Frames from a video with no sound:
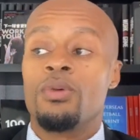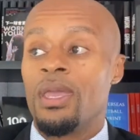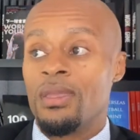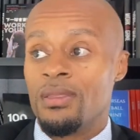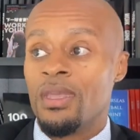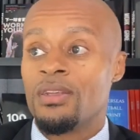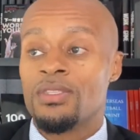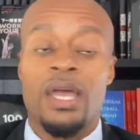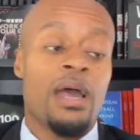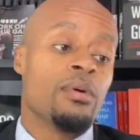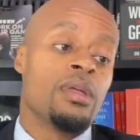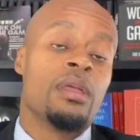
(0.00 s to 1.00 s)
hey, here's
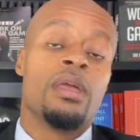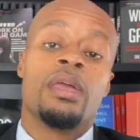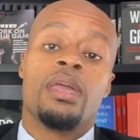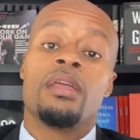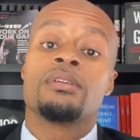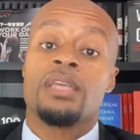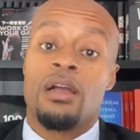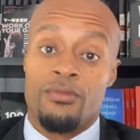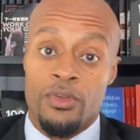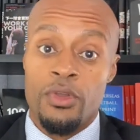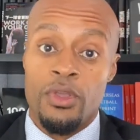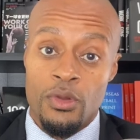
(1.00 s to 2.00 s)
how it
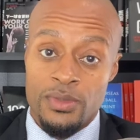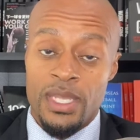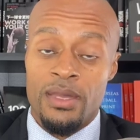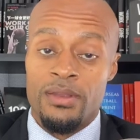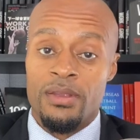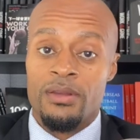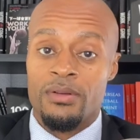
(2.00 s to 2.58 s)
really goes down here.